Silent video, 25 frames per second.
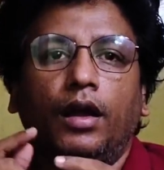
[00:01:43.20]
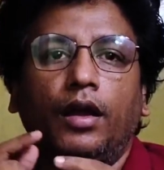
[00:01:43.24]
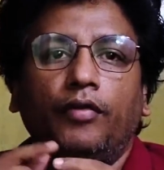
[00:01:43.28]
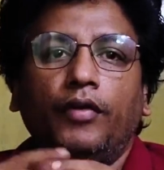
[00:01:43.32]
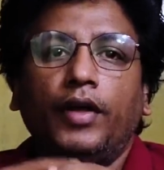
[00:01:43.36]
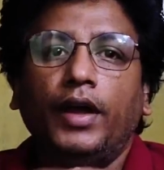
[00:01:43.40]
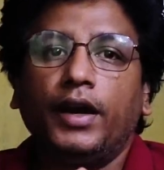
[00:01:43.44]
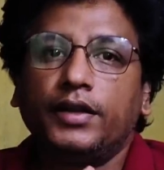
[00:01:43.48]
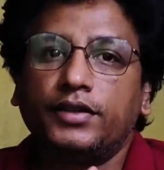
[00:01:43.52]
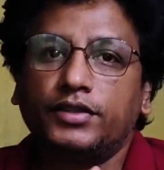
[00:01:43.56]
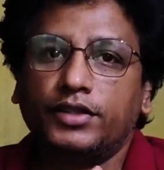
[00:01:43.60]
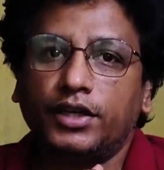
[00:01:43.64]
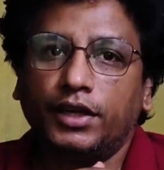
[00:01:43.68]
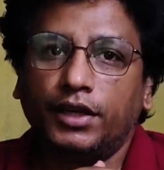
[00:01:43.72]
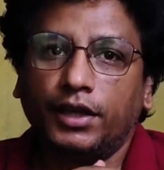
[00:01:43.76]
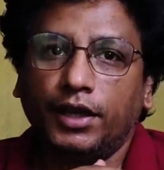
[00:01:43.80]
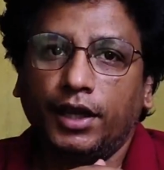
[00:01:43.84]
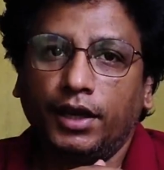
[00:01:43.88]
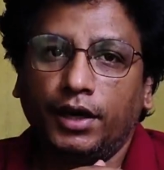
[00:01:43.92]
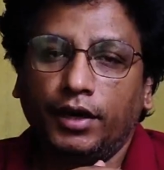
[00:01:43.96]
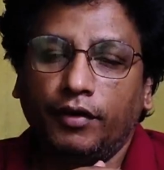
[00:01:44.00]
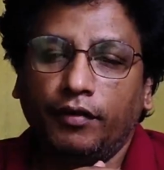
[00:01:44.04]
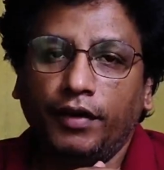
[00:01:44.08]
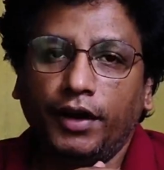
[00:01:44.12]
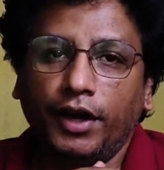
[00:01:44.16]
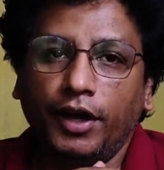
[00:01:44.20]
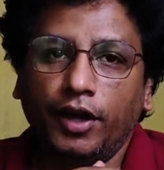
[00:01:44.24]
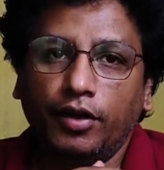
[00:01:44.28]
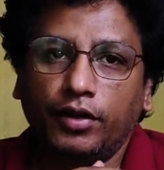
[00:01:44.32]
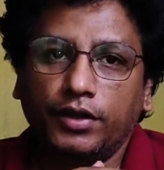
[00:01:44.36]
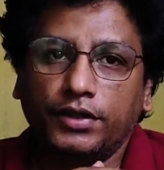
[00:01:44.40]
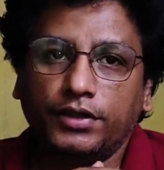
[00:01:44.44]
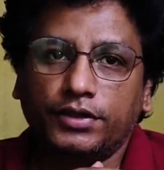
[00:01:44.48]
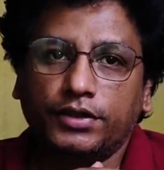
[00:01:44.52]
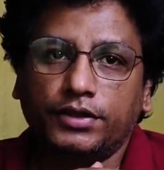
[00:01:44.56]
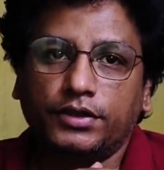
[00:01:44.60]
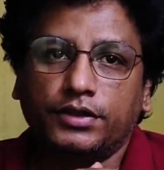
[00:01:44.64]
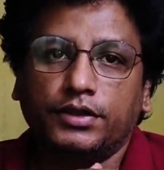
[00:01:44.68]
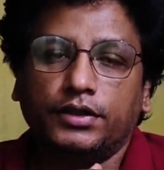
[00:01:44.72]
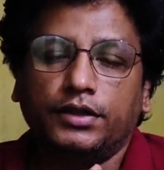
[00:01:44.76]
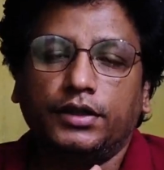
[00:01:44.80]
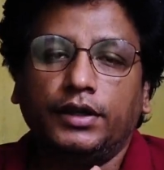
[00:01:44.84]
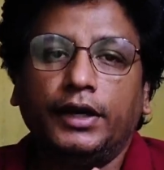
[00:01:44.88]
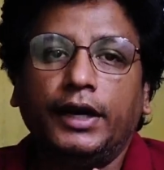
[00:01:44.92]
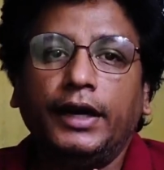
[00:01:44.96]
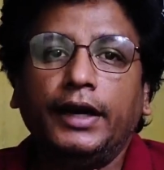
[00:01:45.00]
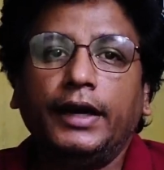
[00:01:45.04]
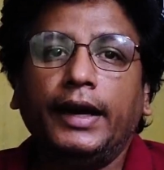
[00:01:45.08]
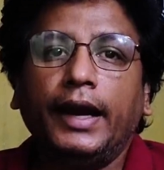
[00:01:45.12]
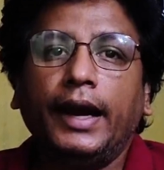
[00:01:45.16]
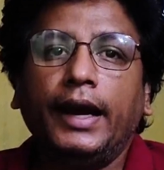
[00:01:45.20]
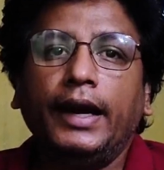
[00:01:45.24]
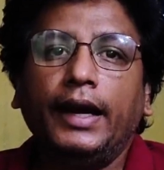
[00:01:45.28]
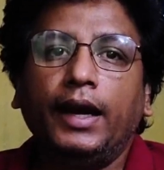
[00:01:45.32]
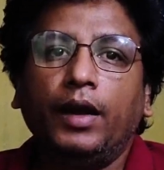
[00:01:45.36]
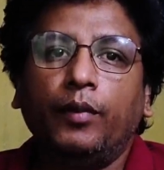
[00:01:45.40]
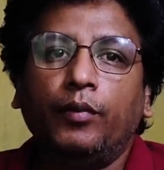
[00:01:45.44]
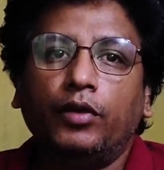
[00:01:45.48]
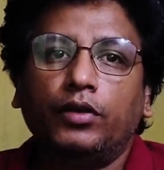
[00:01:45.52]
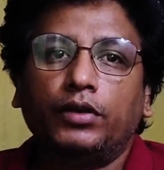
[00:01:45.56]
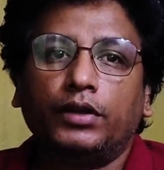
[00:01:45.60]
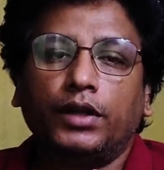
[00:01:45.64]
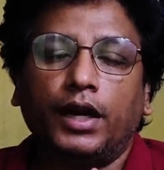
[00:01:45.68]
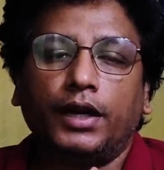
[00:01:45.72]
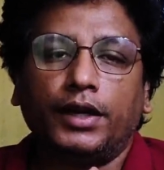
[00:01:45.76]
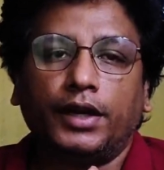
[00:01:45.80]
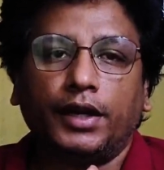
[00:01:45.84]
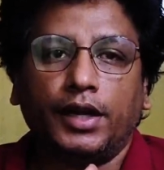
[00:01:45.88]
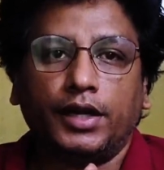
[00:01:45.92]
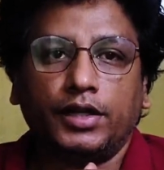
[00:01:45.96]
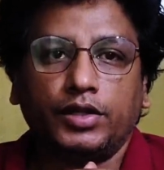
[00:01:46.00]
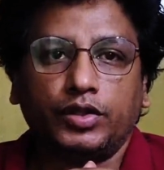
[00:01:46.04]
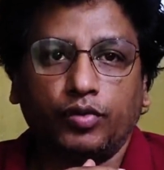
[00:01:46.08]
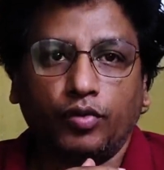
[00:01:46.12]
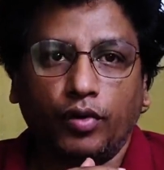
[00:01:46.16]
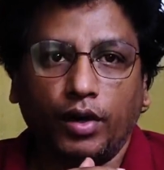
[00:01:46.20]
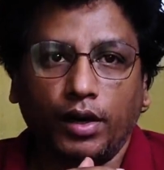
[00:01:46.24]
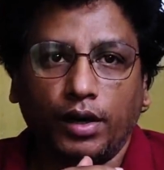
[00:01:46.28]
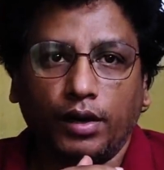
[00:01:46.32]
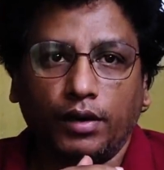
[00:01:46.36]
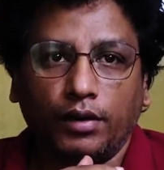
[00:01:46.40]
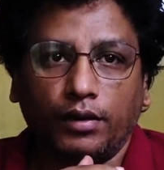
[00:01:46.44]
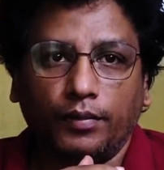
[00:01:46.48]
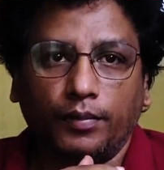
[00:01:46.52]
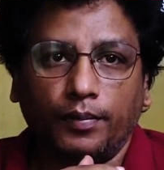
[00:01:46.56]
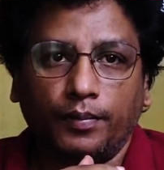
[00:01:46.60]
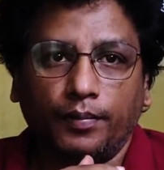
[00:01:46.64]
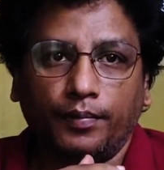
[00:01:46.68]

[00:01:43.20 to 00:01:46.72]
There is a video is detailed about Article 12.